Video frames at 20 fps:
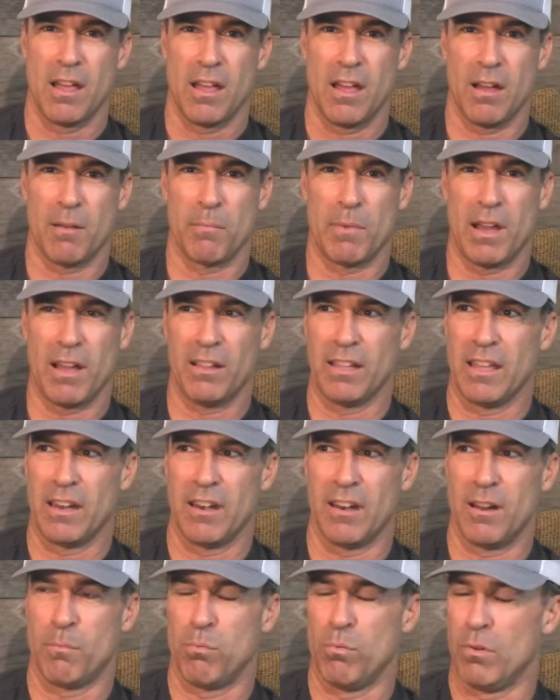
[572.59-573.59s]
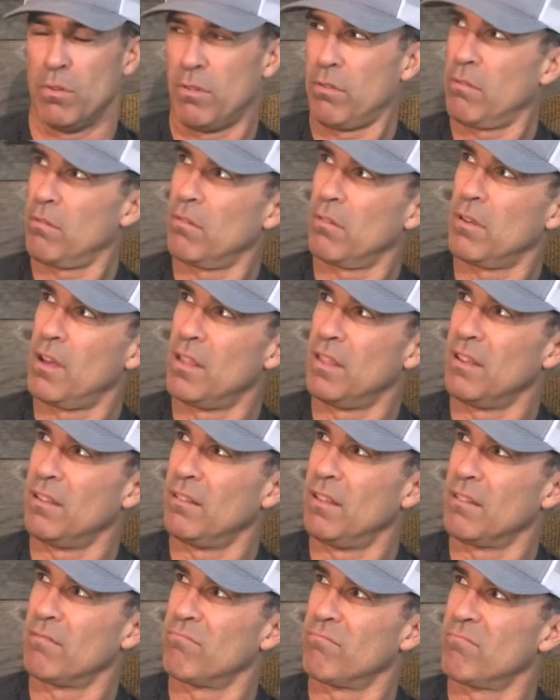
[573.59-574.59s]
I only ended up with, I think,
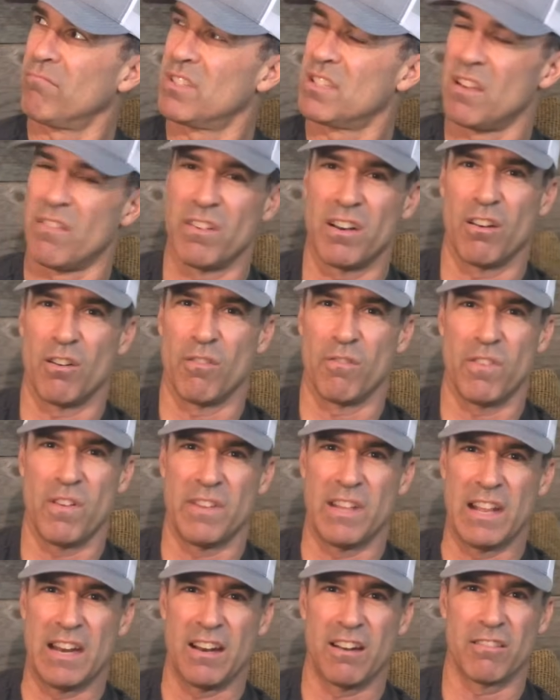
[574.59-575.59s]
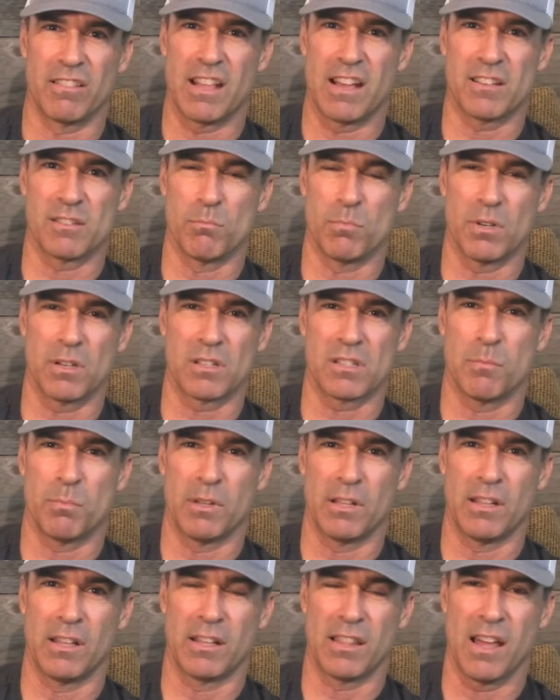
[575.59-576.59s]
like $750,000, $800,000,
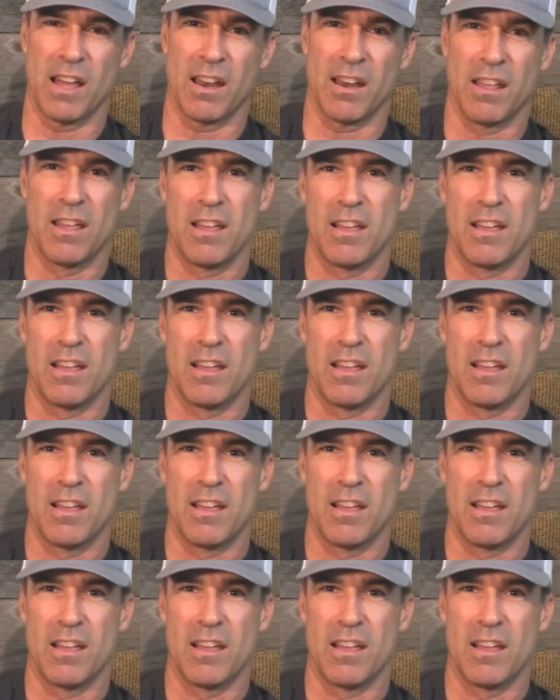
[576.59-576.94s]
something like that.